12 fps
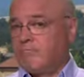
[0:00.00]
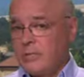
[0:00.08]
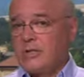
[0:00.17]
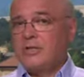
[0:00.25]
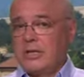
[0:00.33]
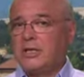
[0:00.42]

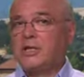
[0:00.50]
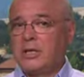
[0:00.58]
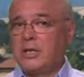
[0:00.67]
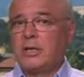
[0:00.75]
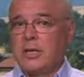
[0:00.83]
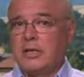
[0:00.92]

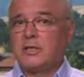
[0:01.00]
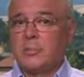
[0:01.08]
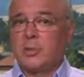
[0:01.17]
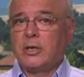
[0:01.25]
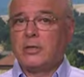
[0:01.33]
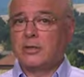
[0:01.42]
Essentially, that's
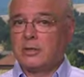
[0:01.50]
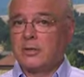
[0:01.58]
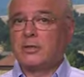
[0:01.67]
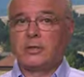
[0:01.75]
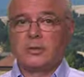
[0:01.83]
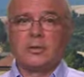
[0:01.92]
about as good
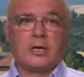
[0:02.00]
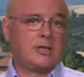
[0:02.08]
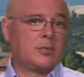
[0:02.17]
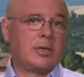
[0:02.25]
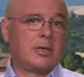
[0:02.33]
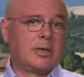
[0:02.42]
a story
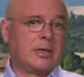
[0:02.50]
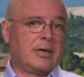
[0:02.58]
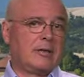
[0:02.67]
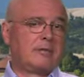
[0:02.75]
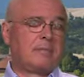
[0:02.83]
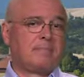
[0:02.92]
as we can
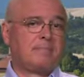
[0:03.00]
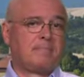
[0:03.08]
have.